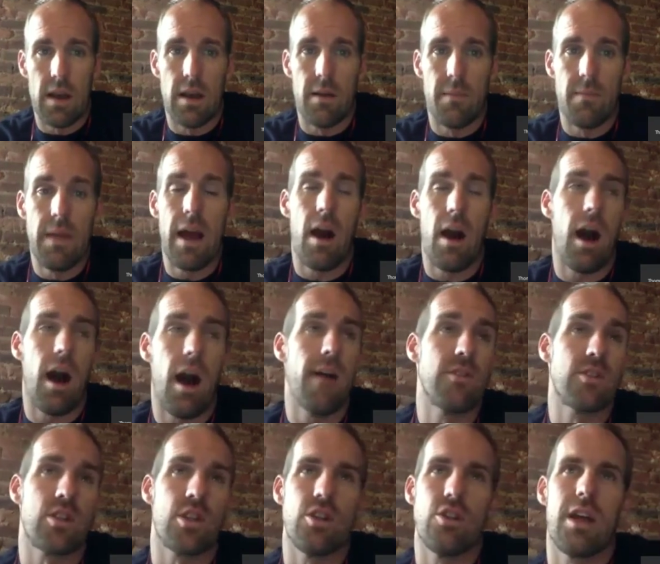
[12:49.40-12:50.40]
Now,
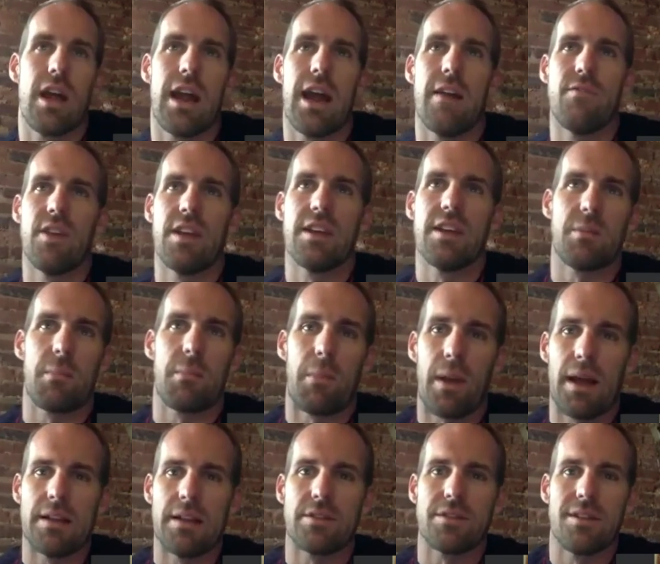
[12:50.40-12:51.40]
obviously, you got to have things in
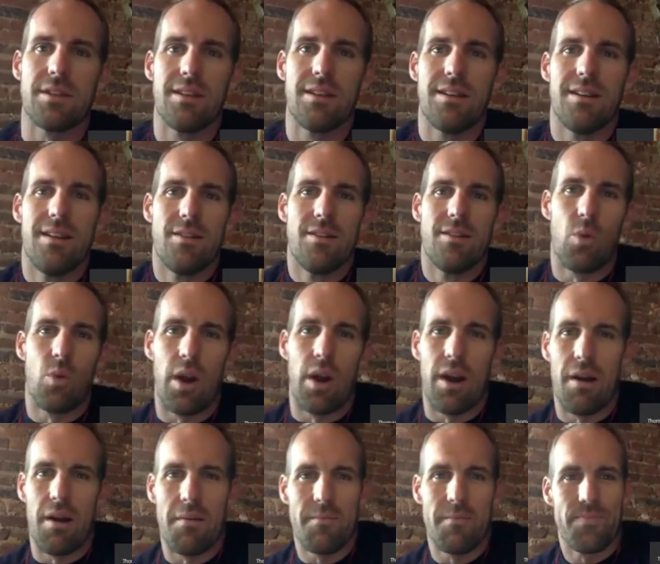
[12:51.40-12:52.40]
place
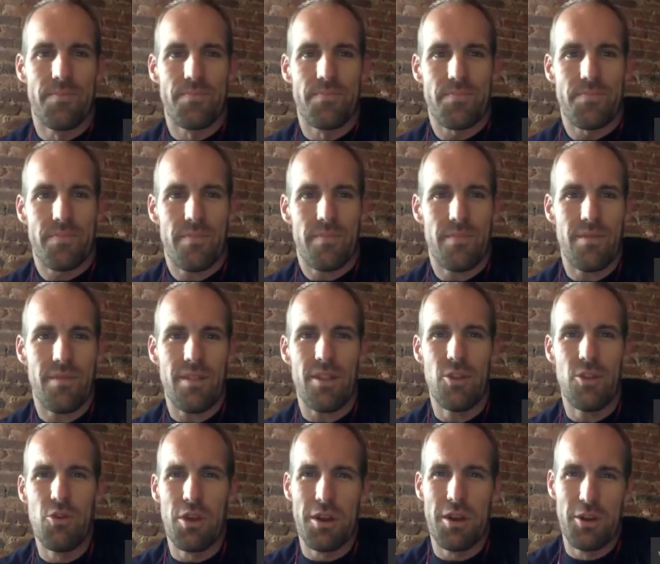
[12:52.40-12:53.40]
where
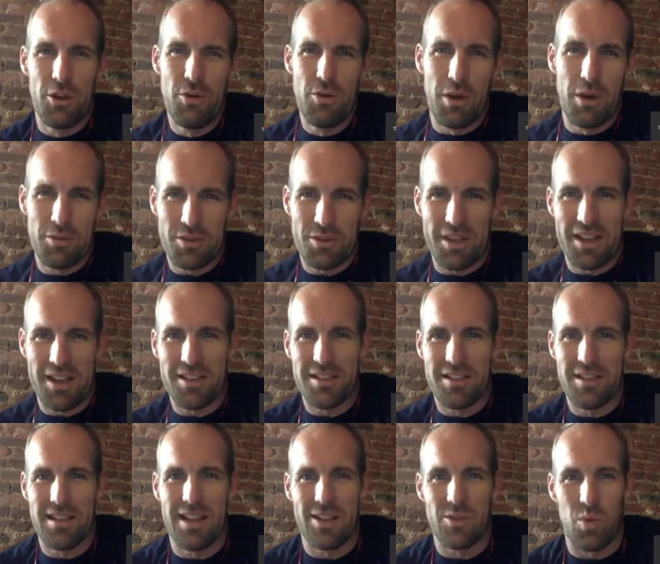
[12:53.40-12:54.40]
you can do those things.
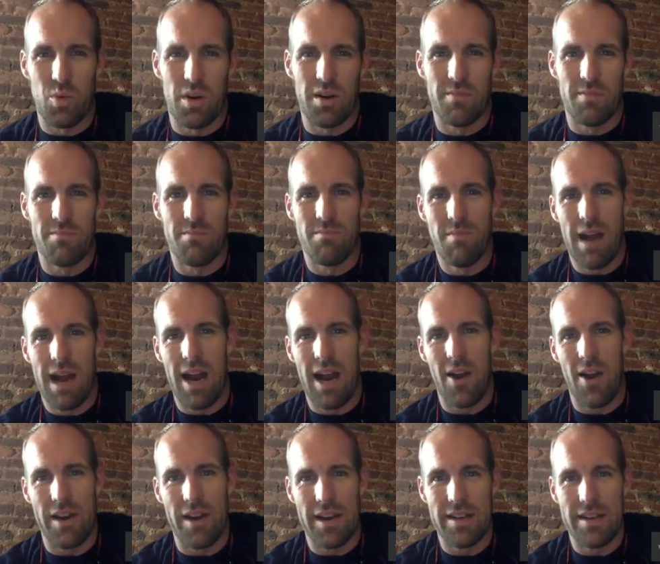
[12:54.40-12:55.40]
That's where
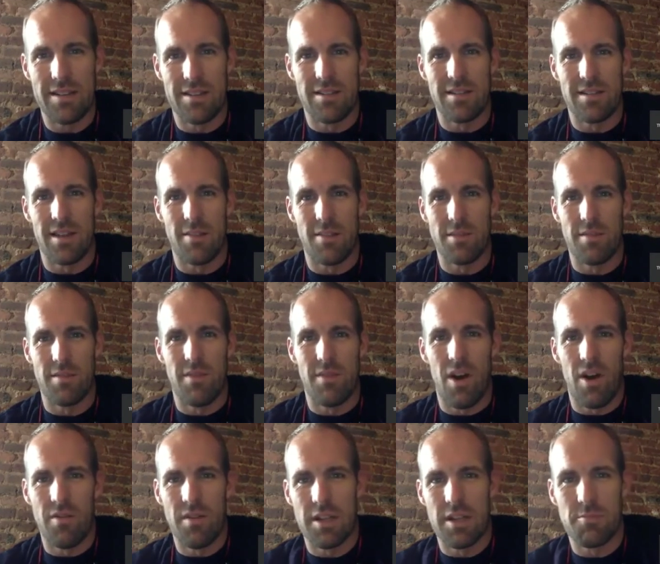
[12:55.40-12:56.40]
hiring comes
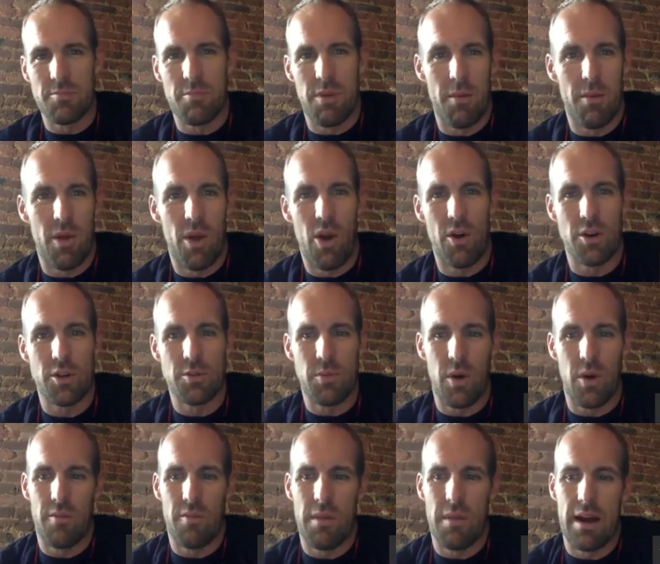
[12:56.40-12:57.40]
involved, and that's probably the hardest
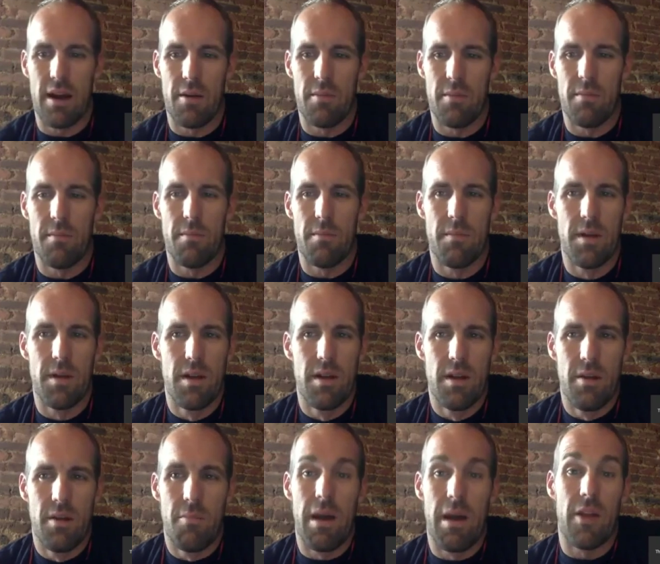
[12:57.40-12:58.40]
part about
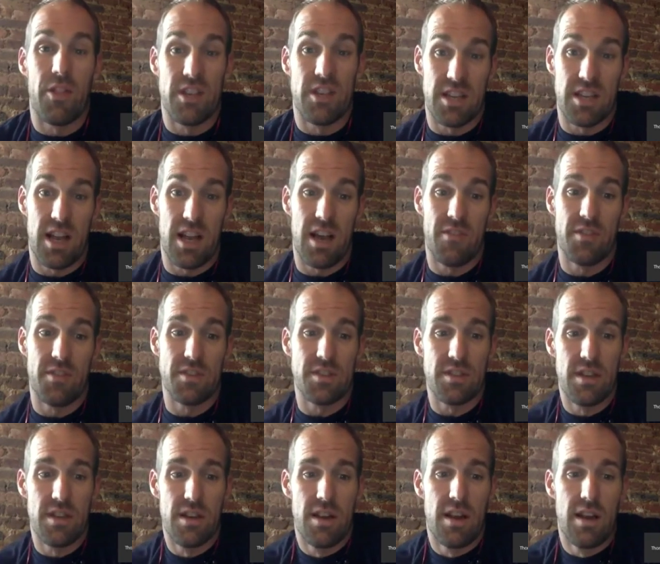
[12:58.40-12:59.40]
this life is
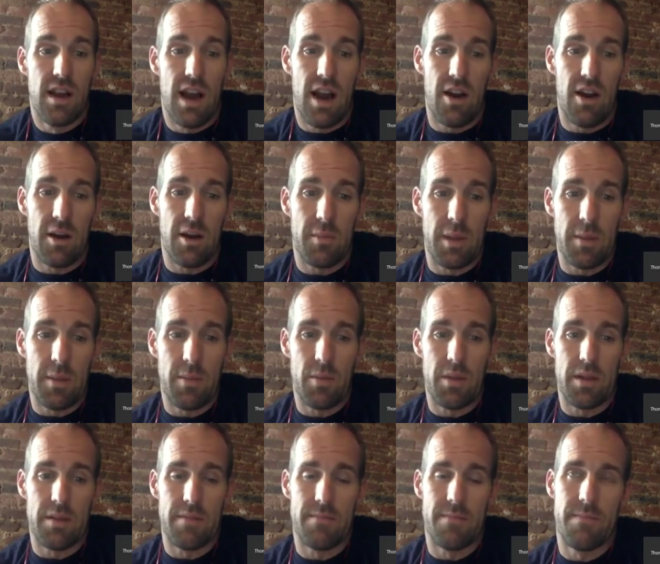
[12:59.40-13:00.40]
hiring people
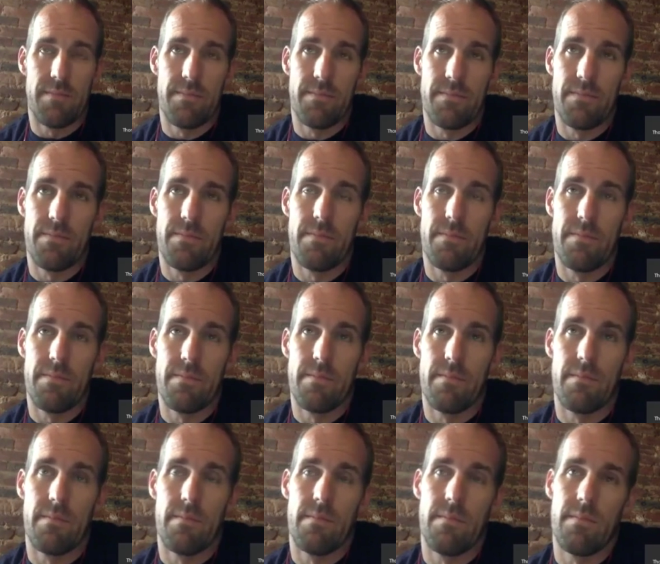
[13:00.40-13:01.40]
that
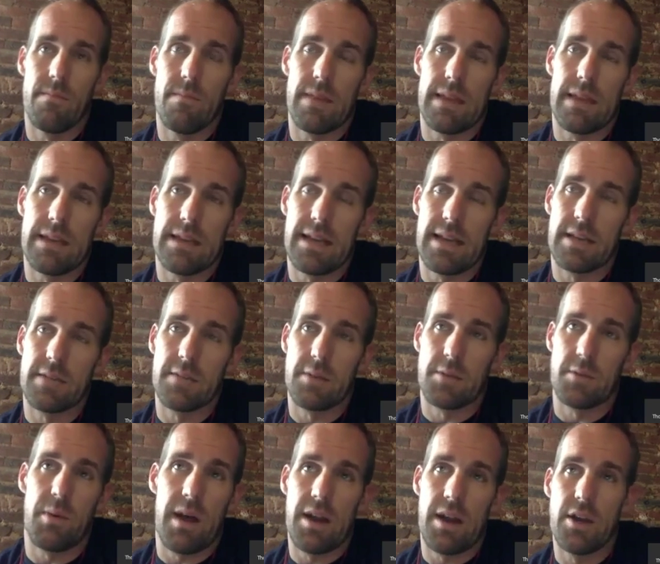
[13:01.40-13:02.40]
can take as much
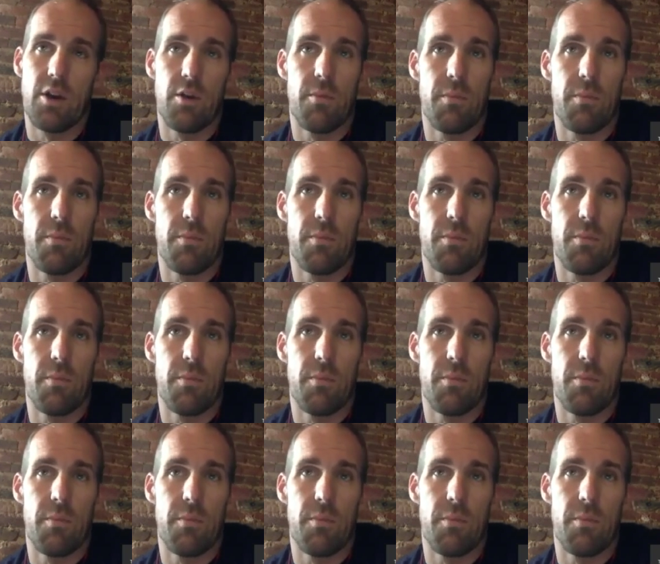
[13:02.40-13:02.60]
pride in your